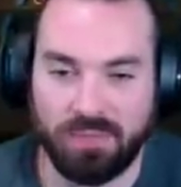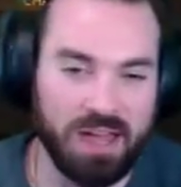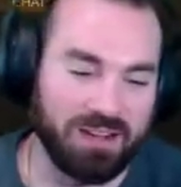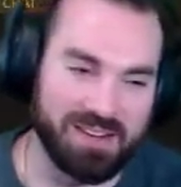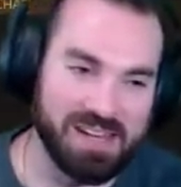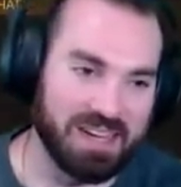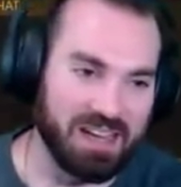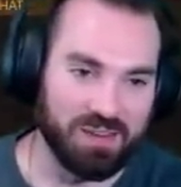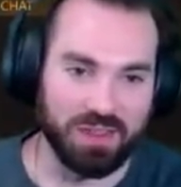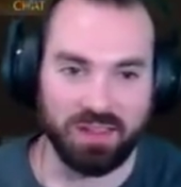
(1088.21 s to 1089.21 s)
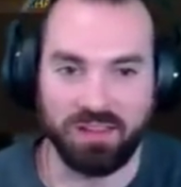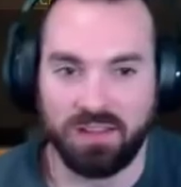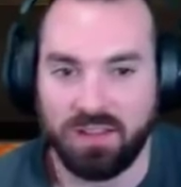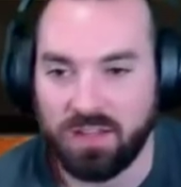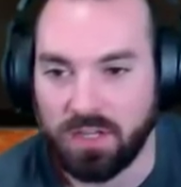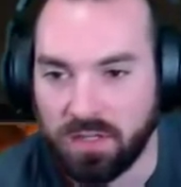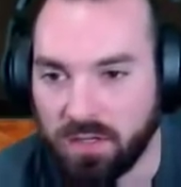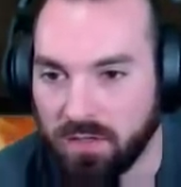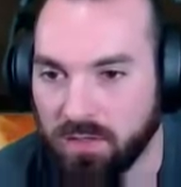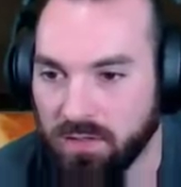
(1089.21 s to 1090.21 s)
I don't know. I don't have
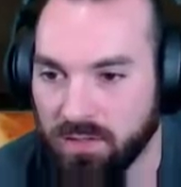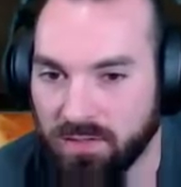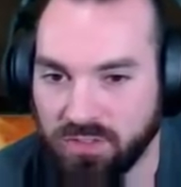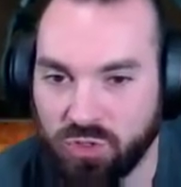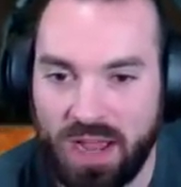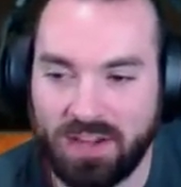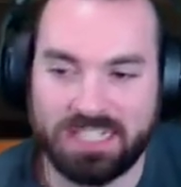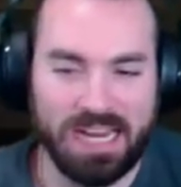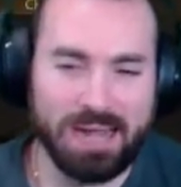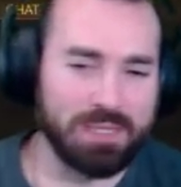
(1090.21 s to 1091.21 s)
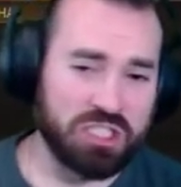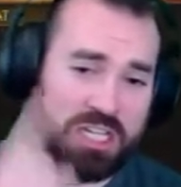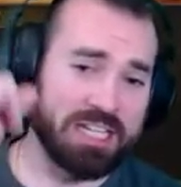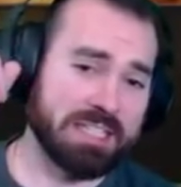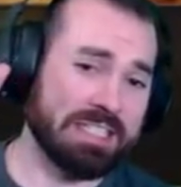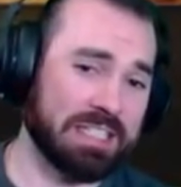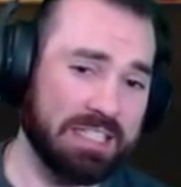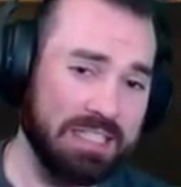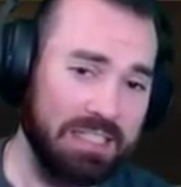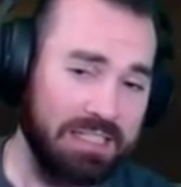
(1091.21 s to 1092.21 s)
anything. drowning damage
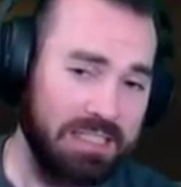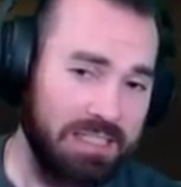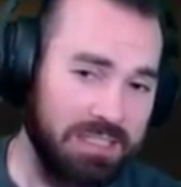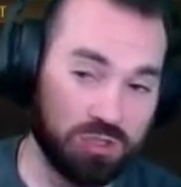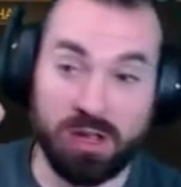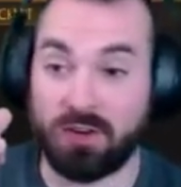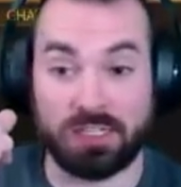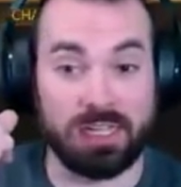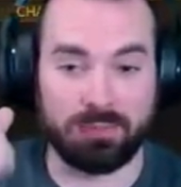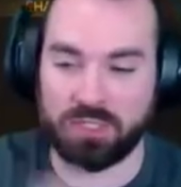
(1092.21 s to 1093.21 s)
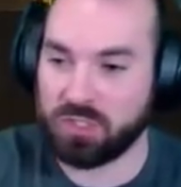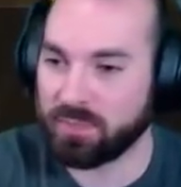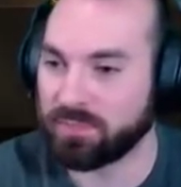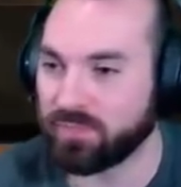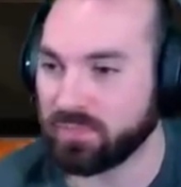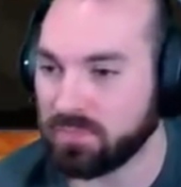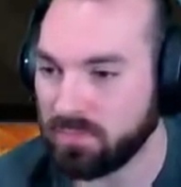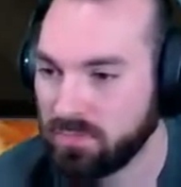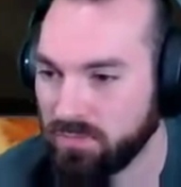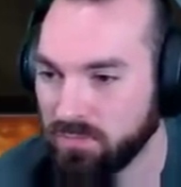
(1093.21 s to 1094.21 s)
is drowning damage.
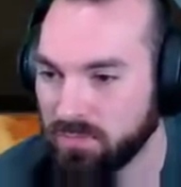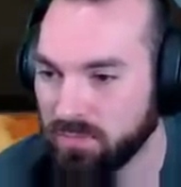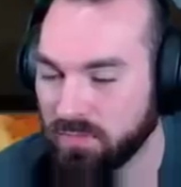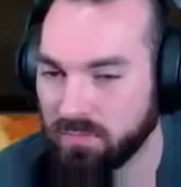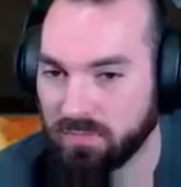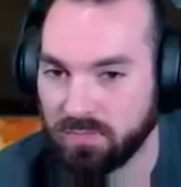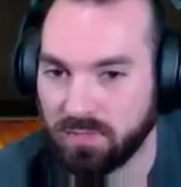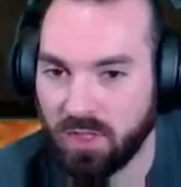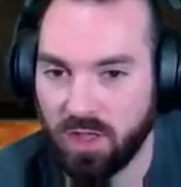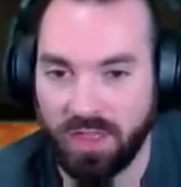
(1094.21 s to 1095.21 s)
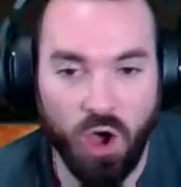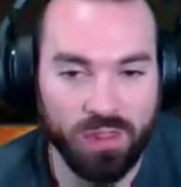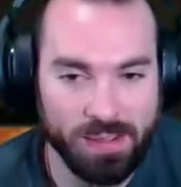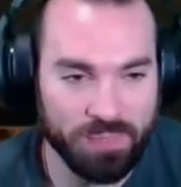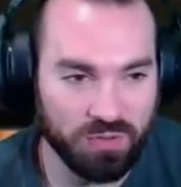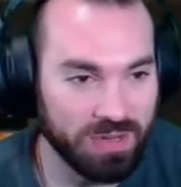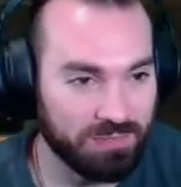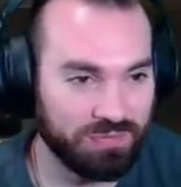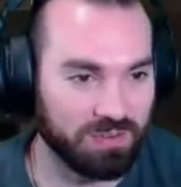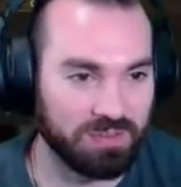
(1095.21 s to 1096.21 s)
Exactly. All that build
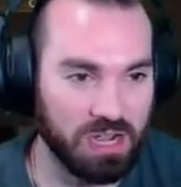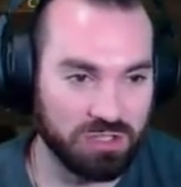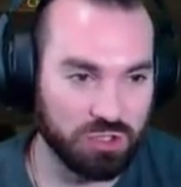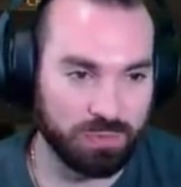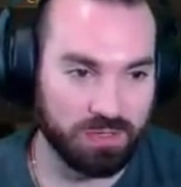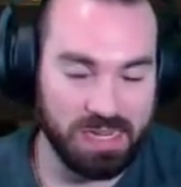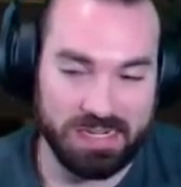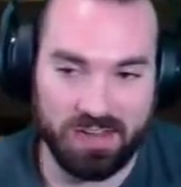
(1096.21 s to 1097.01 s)
up for uh, super letdown.